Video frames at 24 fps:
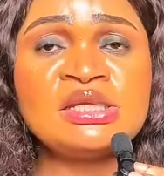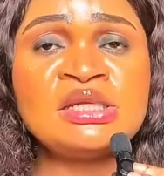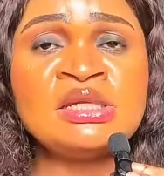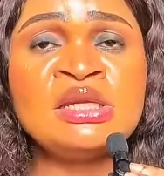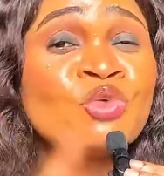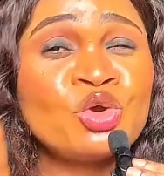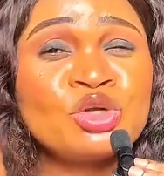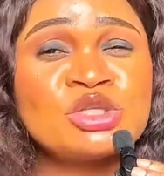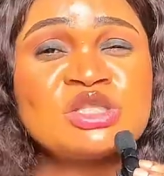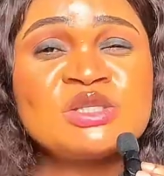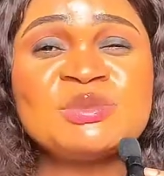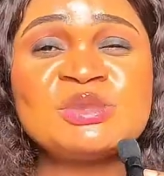I'm
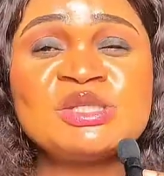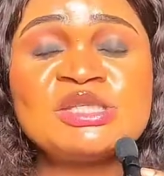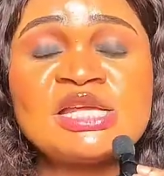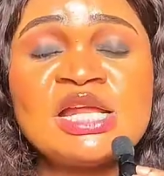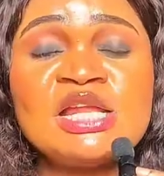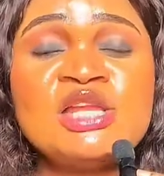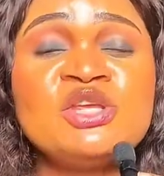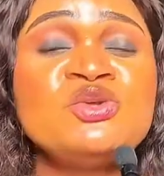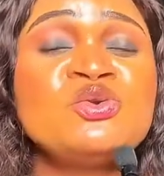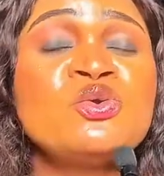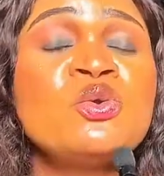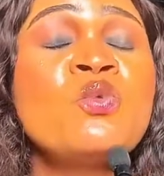going to be
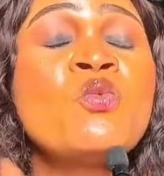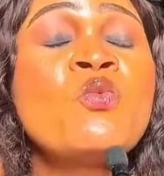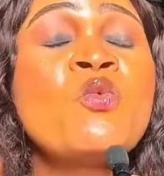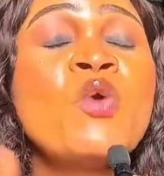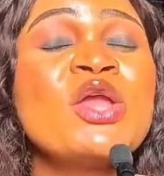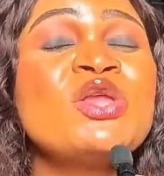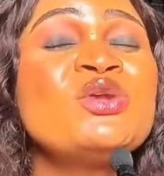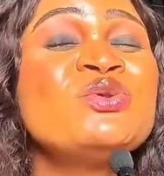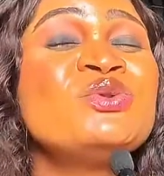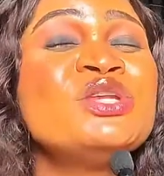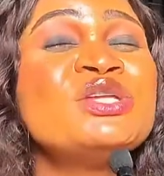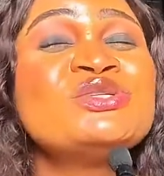telling you
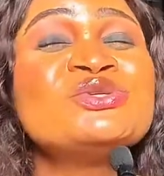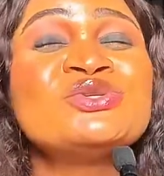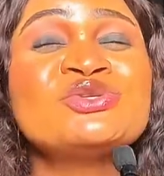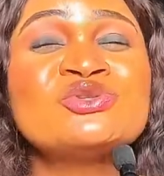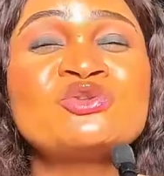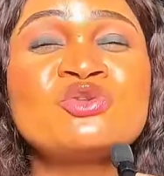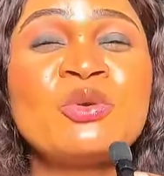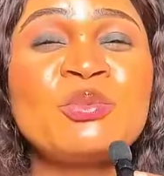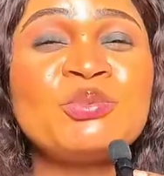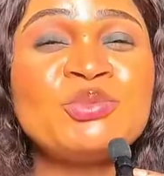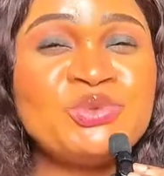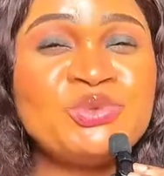when you need to stop